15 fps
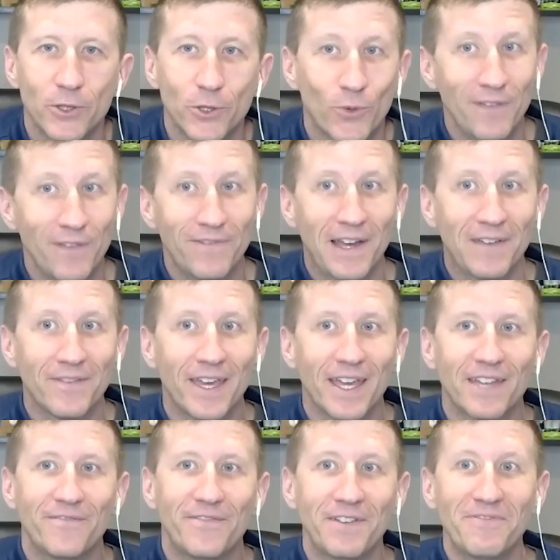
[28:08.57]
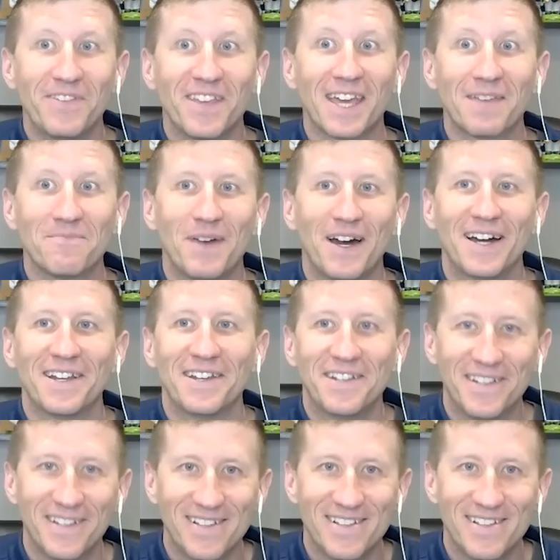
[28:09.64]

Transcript: 25 gig and 50 gig PON.